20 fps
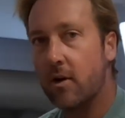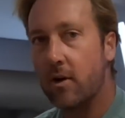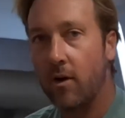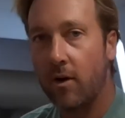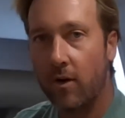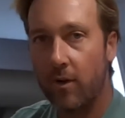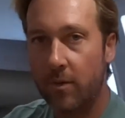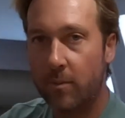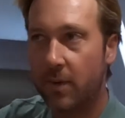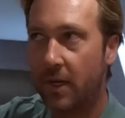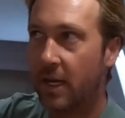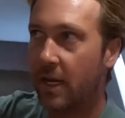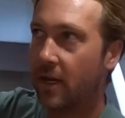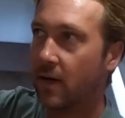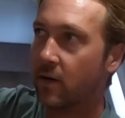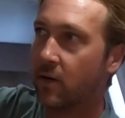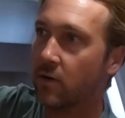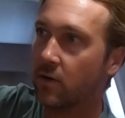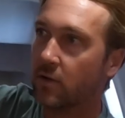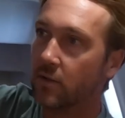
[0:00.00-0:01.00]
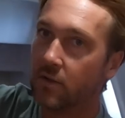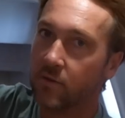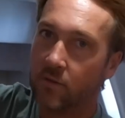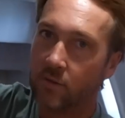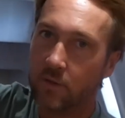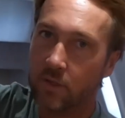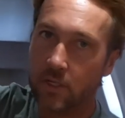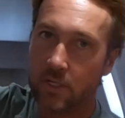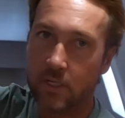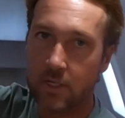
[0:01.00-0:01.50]
to all the mechanicals
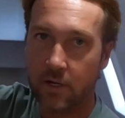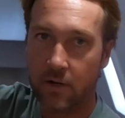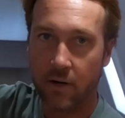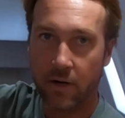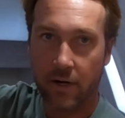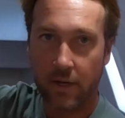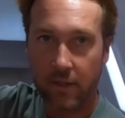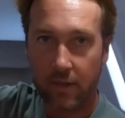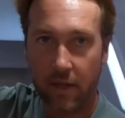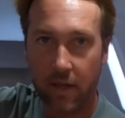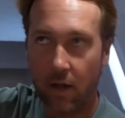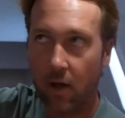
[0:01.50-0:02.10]
for the steering and the